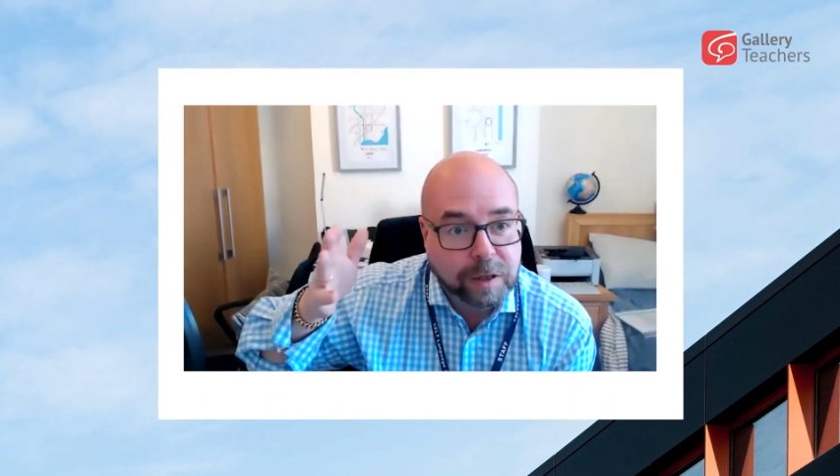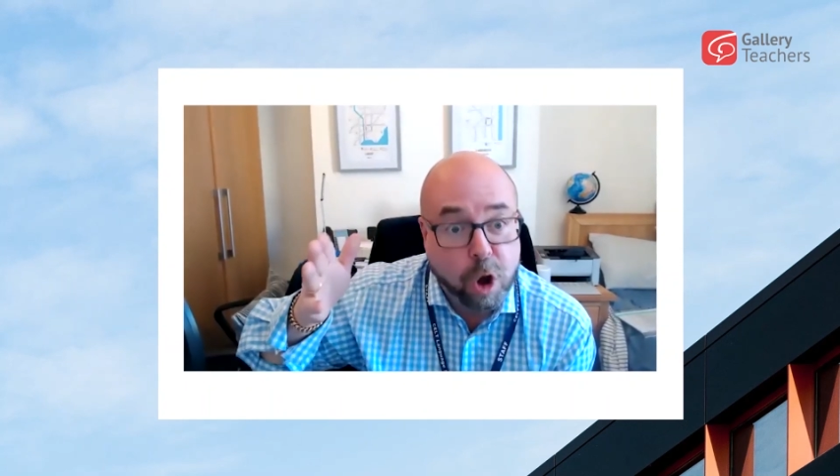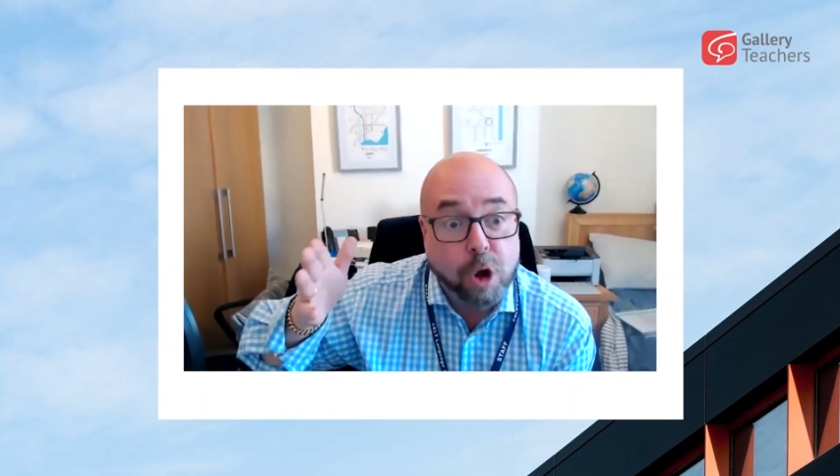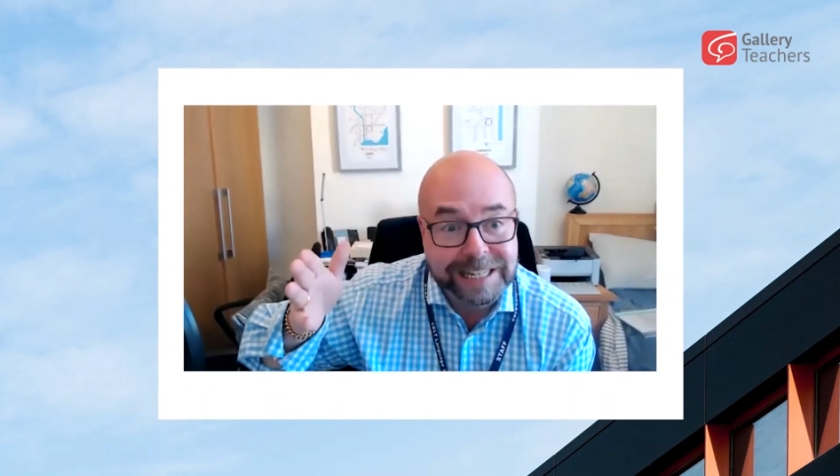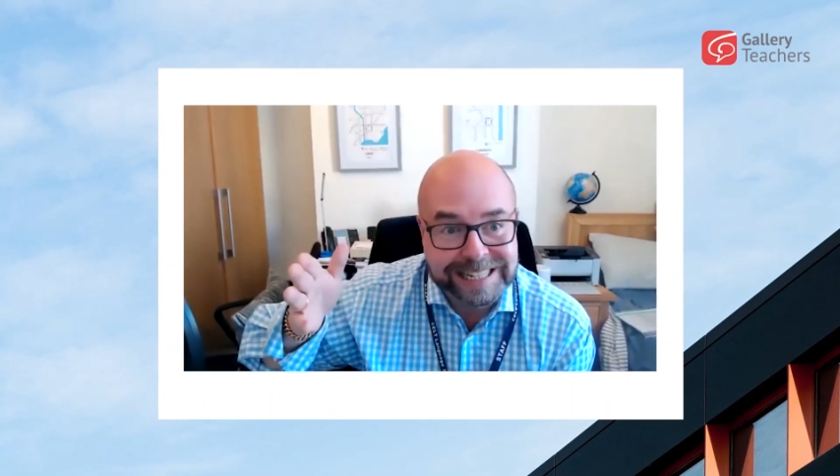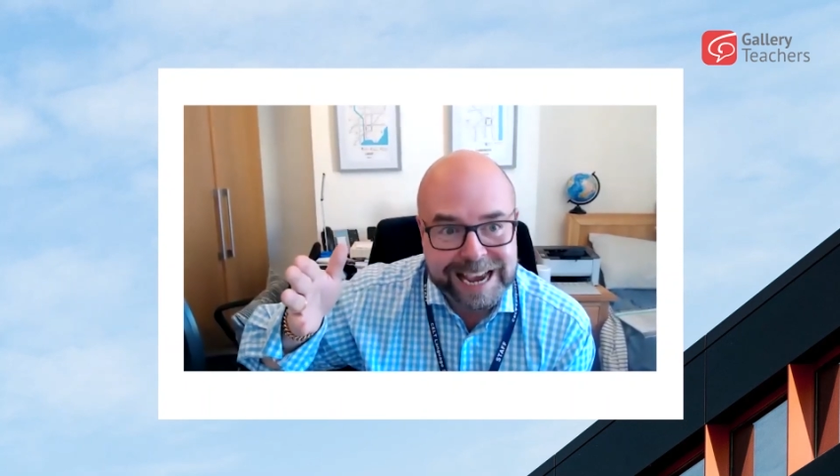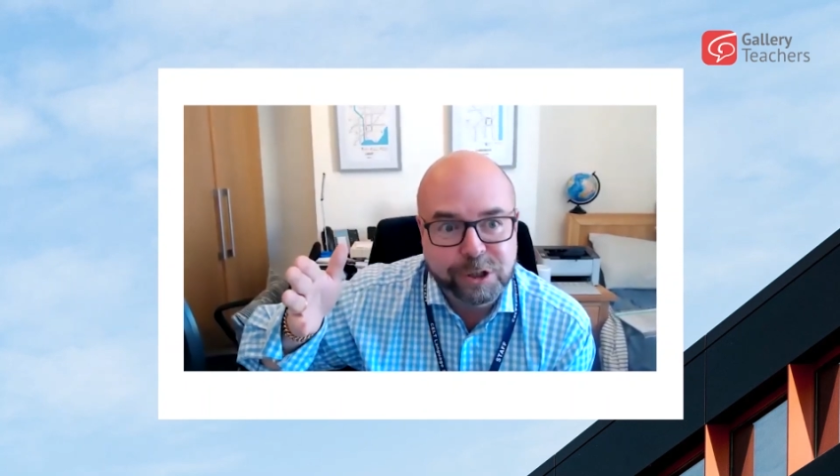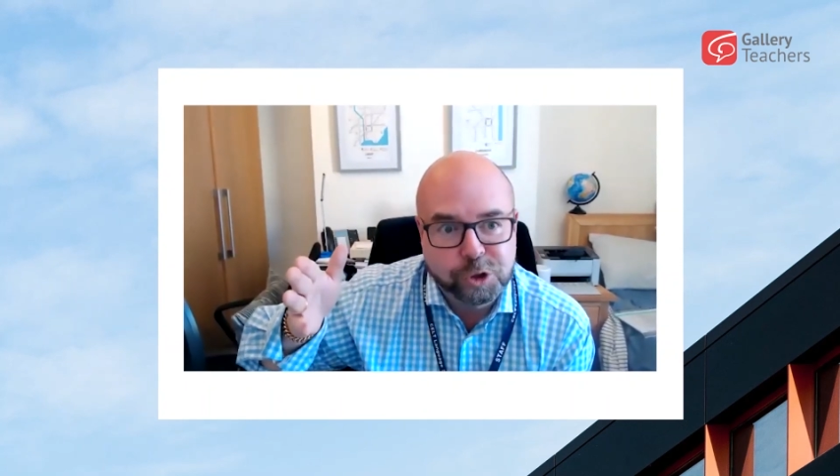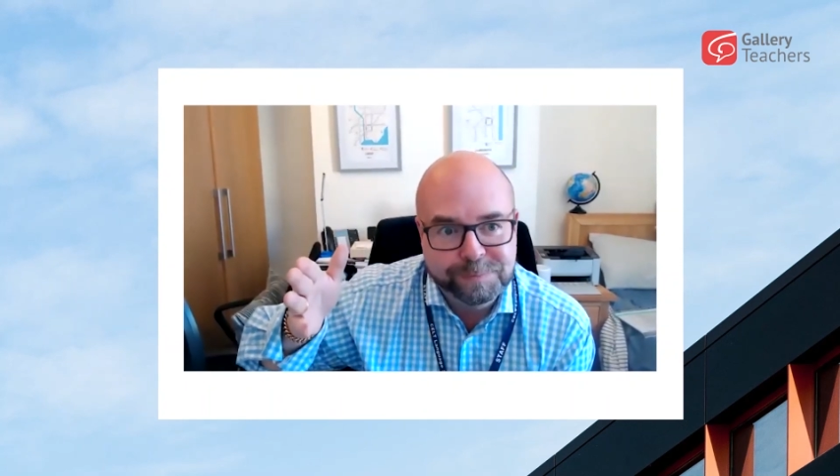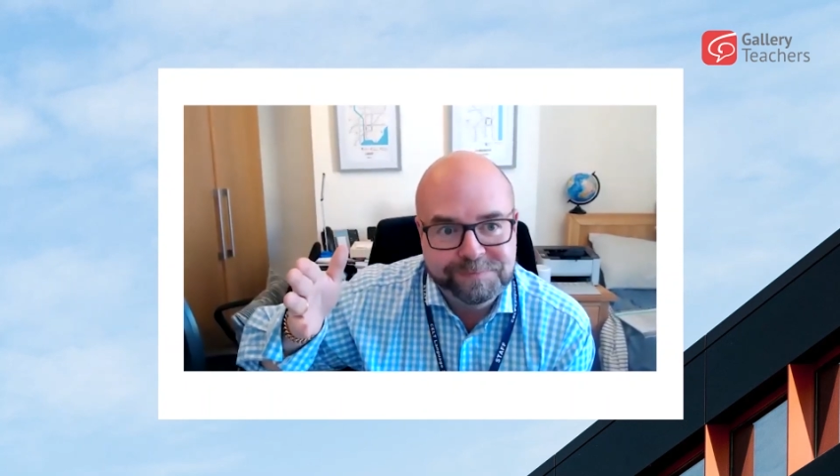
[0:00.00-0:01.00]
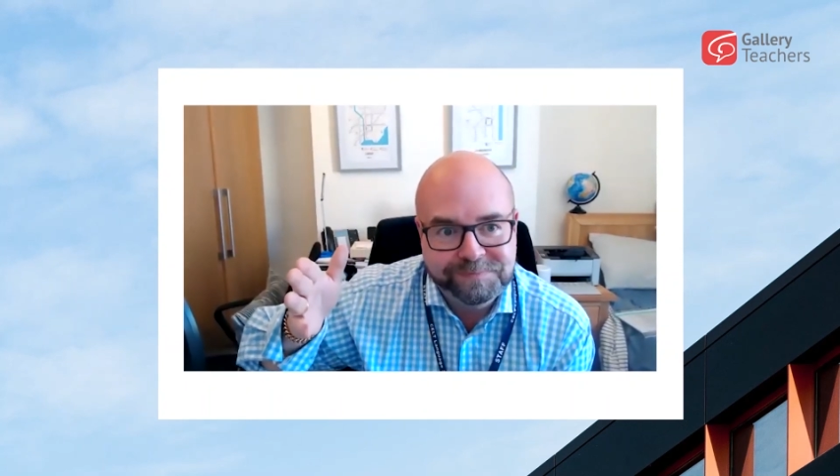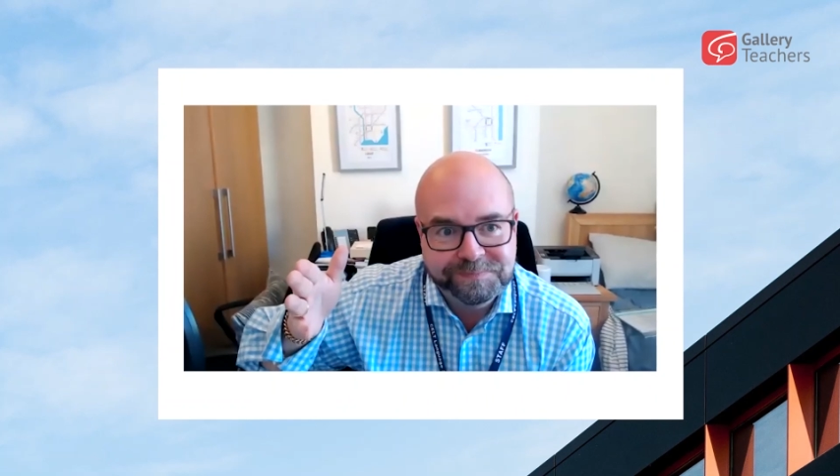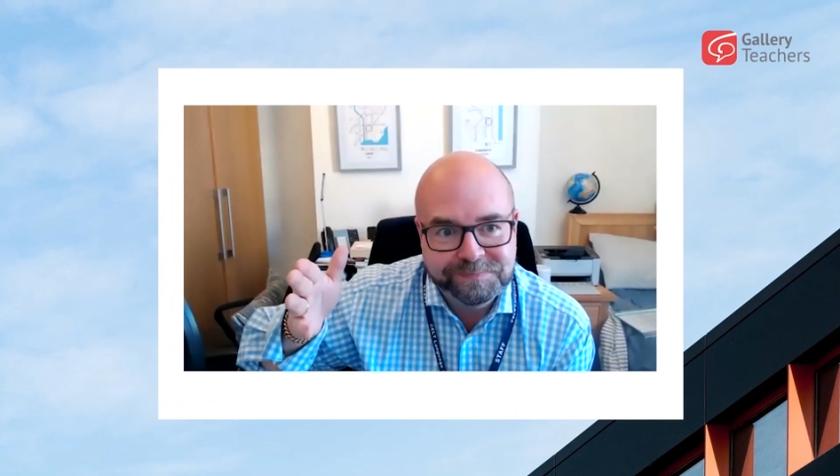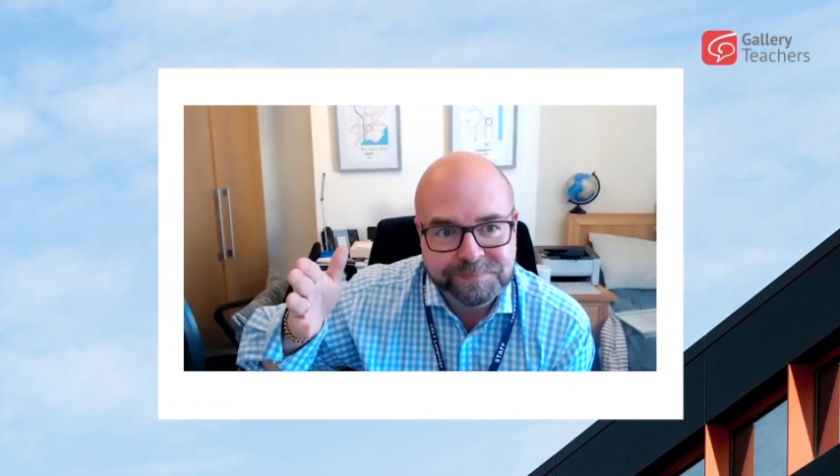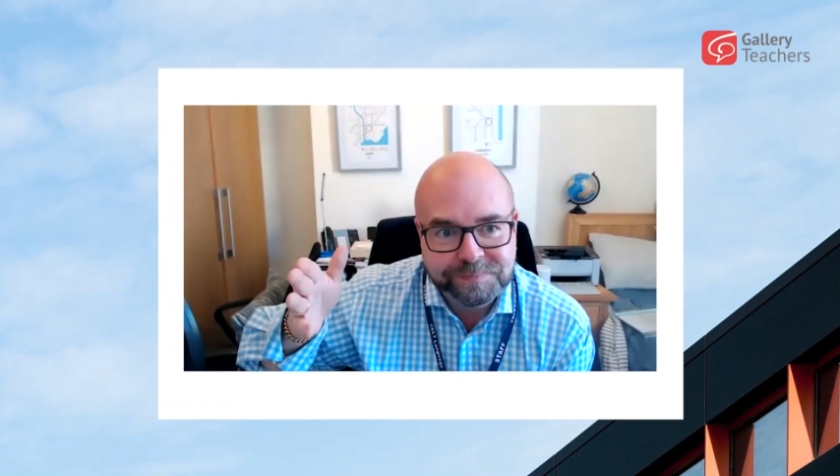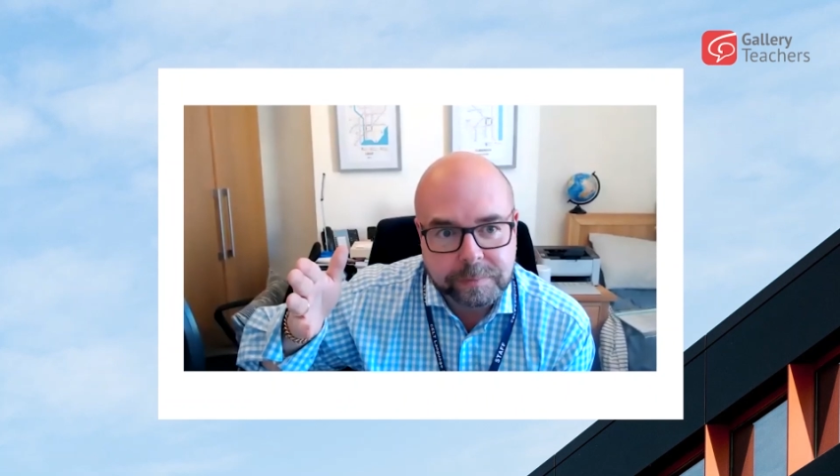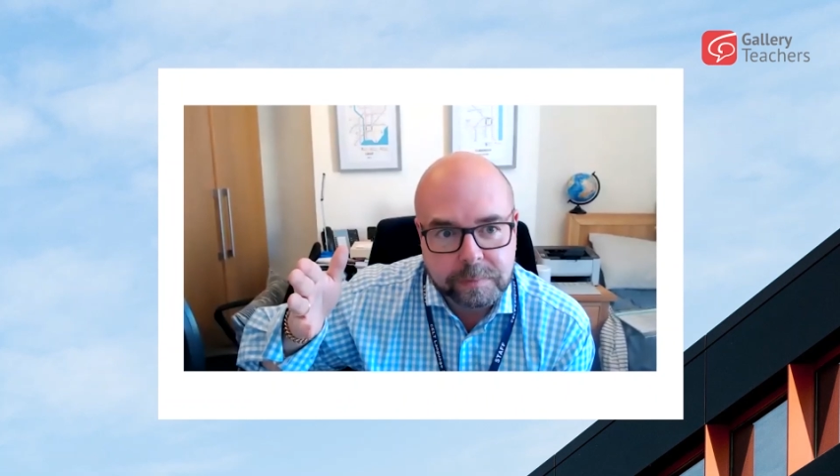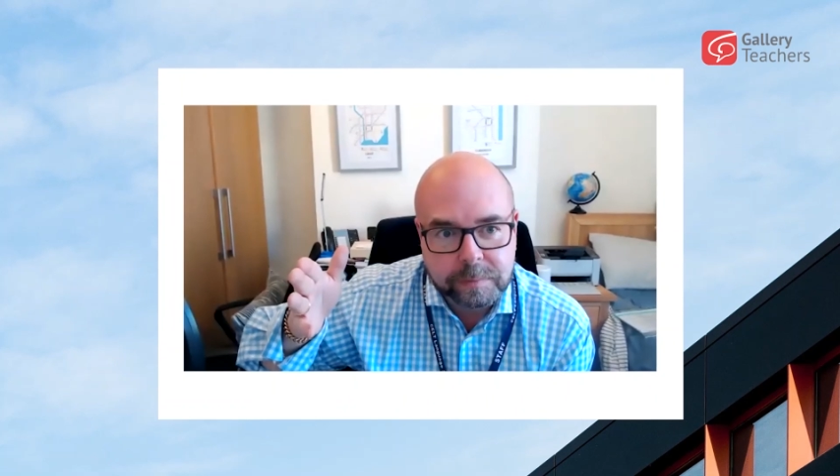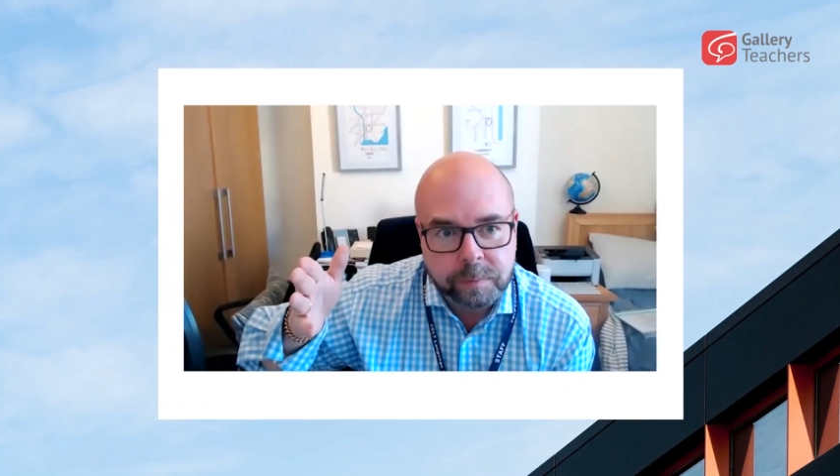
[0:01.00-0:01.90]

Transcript: connotation. Mm-hmm.